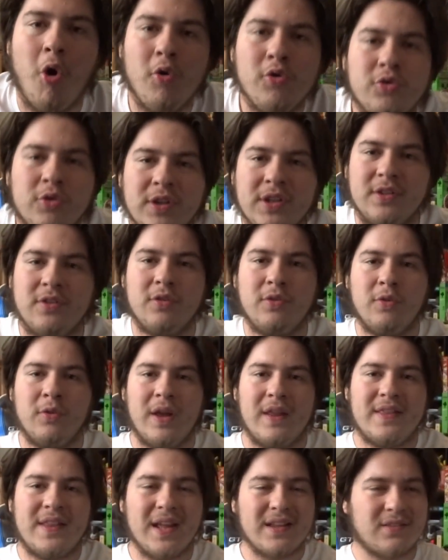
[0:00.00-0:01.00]
all you need to
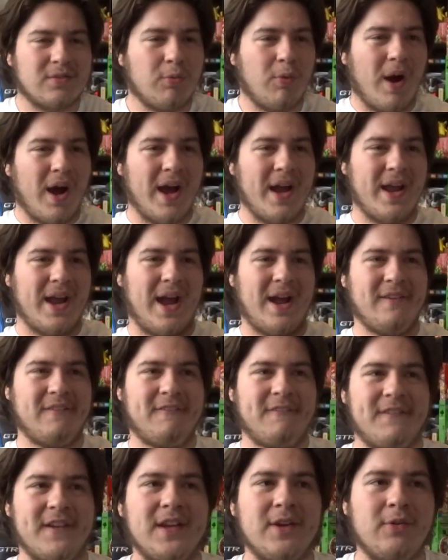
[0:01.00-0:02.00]
do, and that's why I
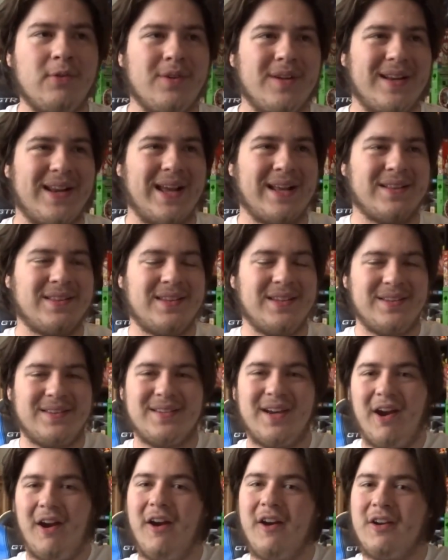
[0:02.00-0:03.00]
feel like
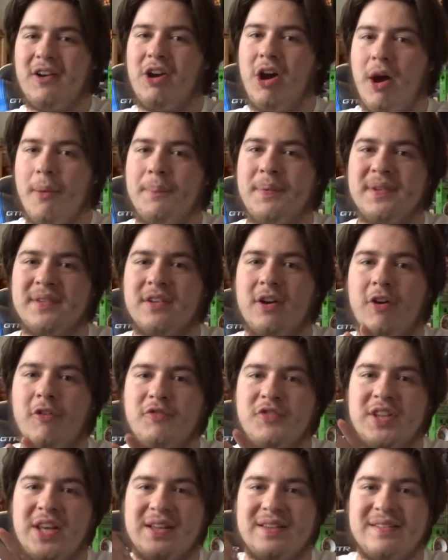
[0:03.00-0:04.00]
these are copies of the